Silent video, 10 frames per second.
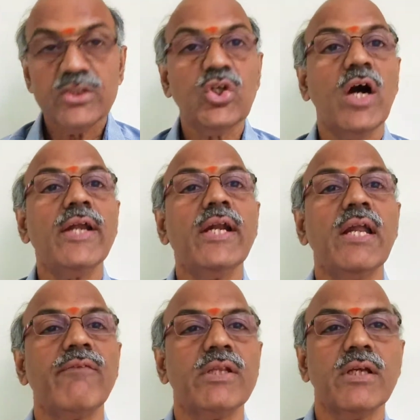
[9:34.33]

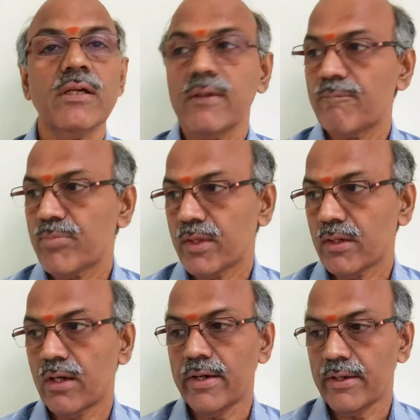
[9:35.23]
jointly with the
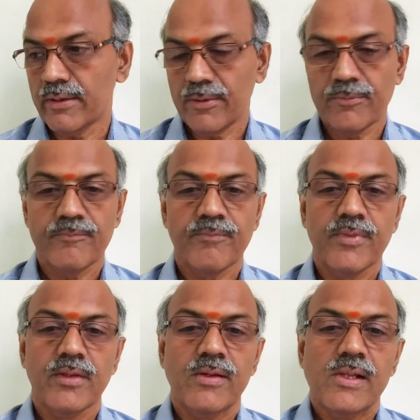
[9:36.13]
guardian.
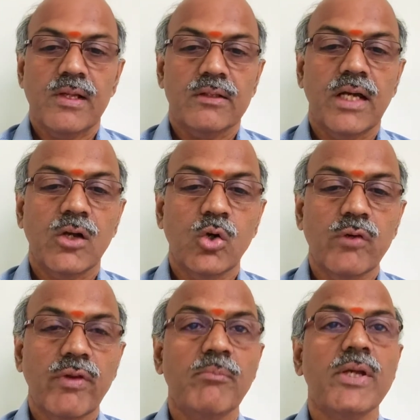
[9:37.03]
The
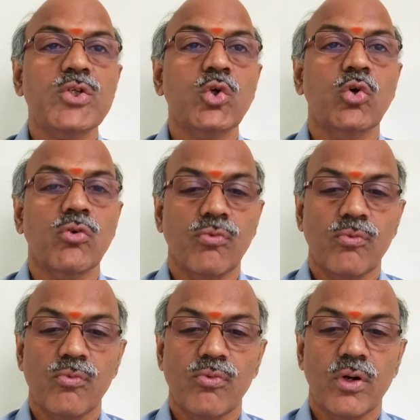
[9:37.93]
account will mature
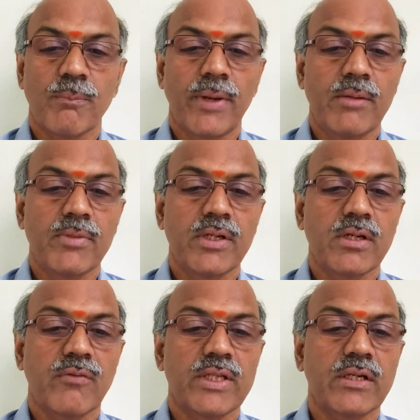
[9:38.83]
for
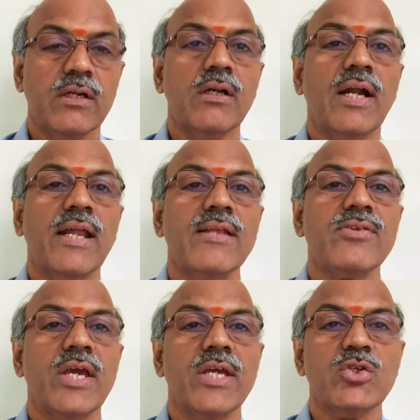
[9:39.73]
payment when the girl attains
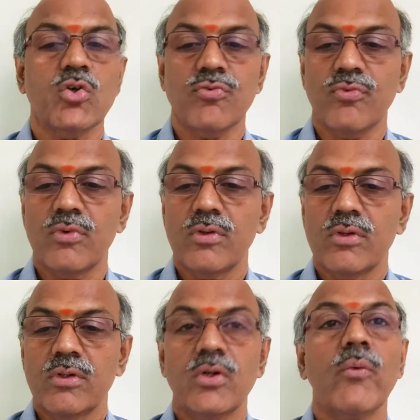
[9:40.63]
the age of
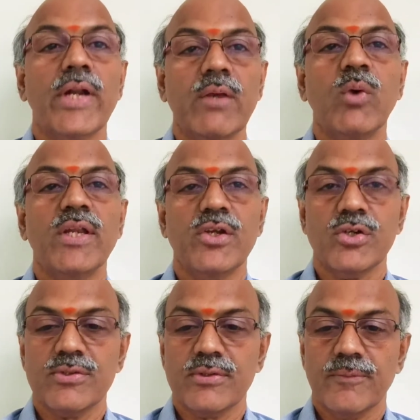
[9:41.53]
21
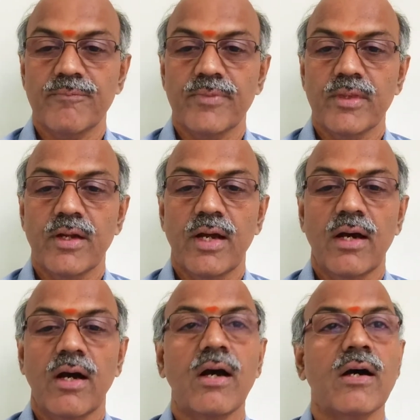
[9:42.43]
years
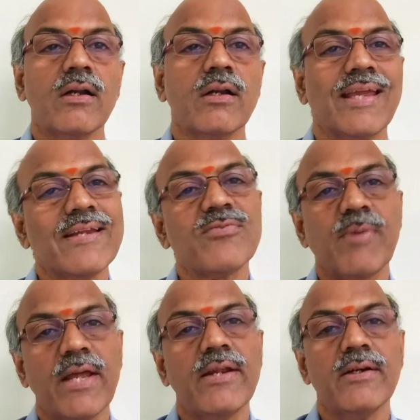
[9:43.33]
or gets
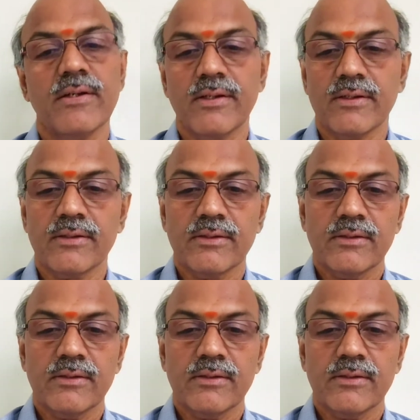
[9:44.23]
married earlier.